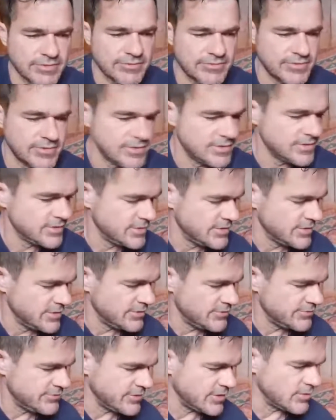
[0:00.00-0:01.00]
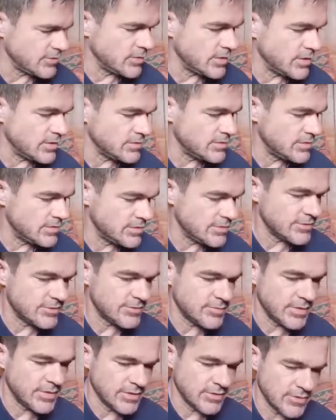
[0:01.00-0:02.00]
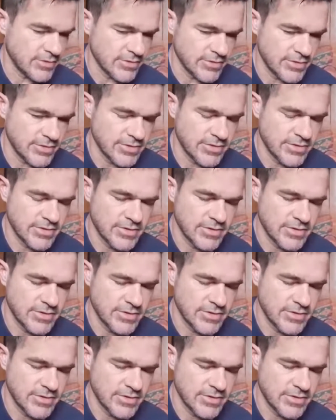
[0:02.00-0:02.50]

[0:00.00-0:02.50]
of farewell. It's been good.